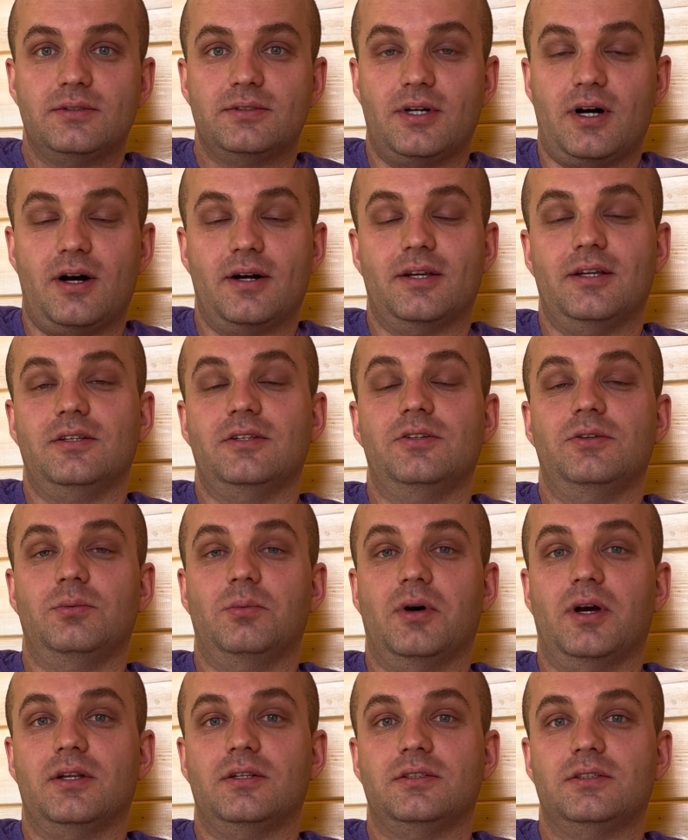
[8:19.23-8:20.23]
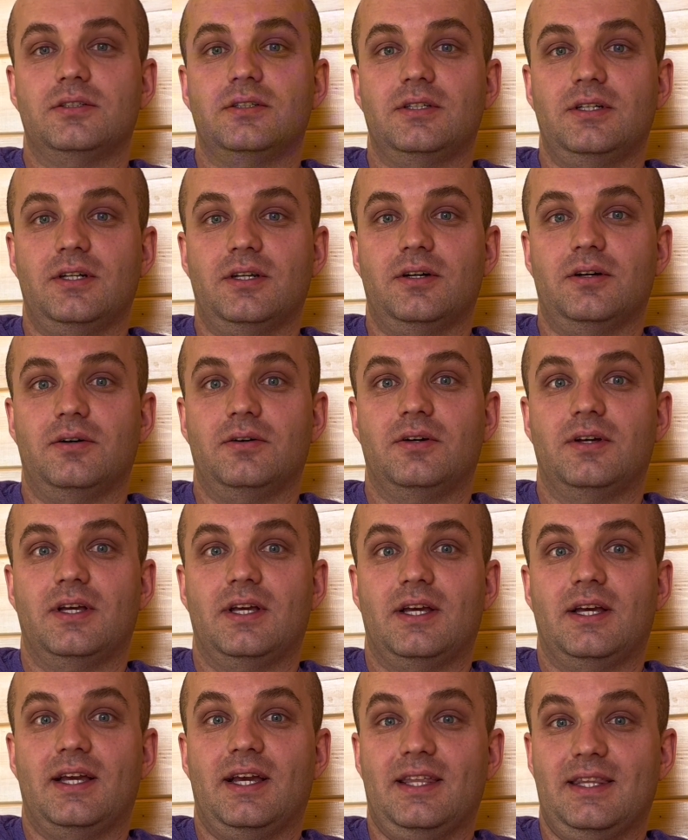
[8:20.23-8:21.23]
talking too much, and
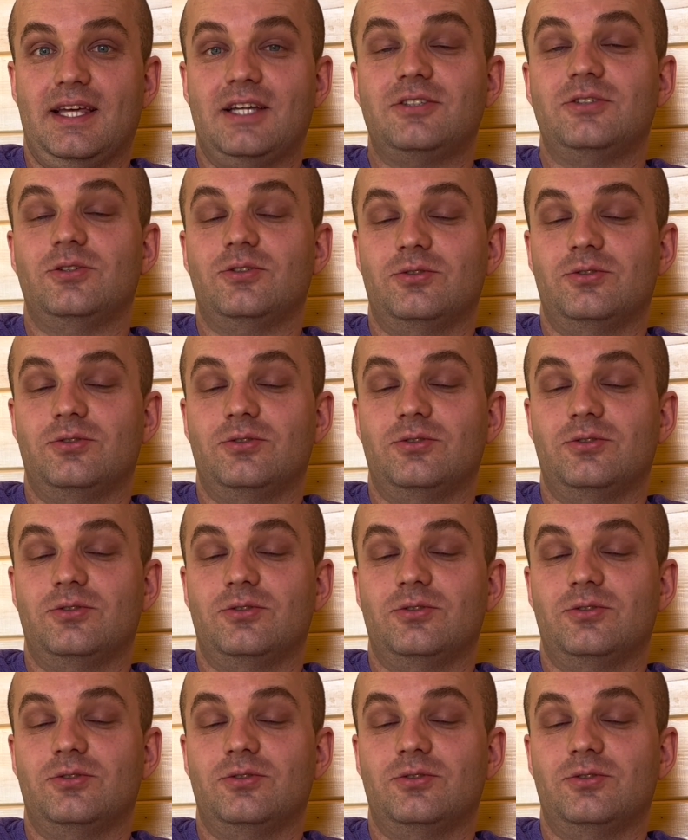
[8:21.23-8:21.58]
that's